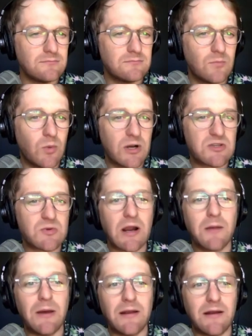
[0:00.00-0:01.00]
What is
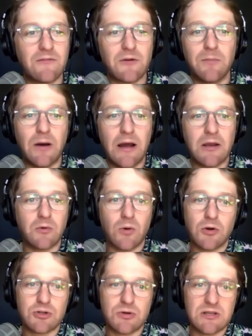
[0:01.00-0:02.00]
recommended after buying
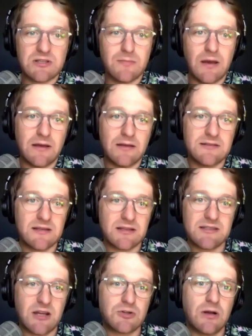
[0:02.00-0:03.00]
groceries, meds,
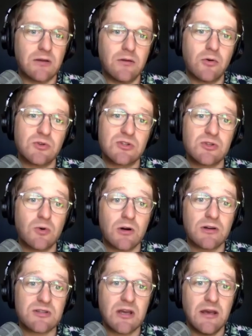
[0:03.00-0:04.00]
etc. at local
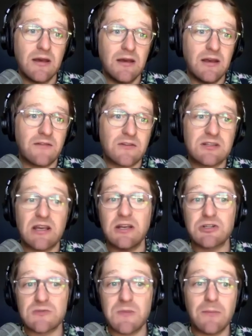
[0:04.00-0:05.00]
stores? If
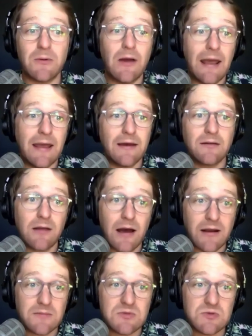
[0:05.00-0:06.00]
contagious people handle
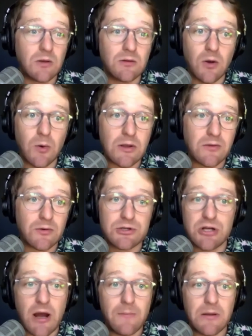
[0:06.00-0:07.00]
items while loading their
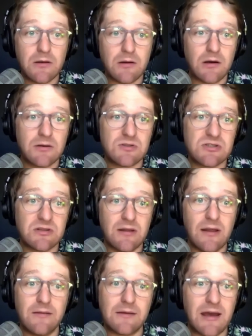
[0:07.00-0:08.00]
shopping carts, and
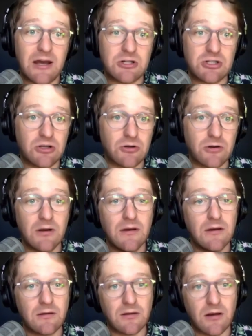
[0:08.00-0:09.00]
then the cashier,
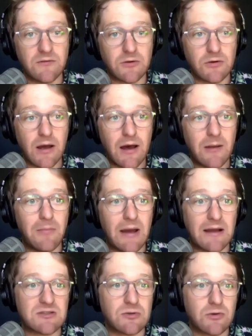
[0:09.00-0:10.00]
gloved or not,
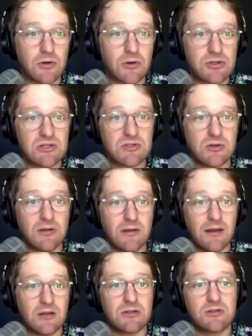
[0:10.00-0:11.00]
bags their groceries, couldn't
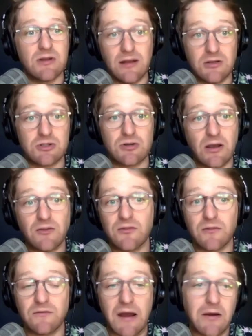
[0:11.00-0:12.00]
they then
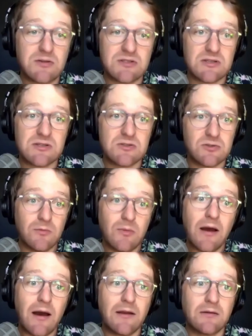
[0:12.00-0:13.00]
transfer viruses to my
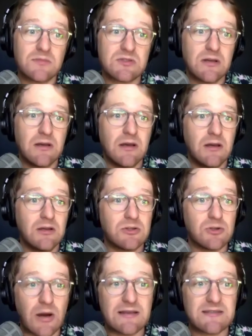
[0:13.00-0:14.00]
items?
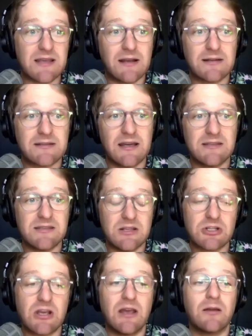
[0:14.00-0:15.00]
Do I sanitize
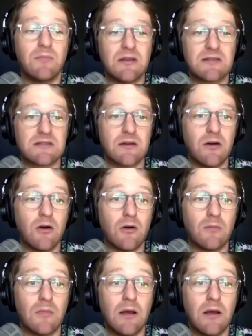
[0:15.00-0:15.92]
each can of beans at home?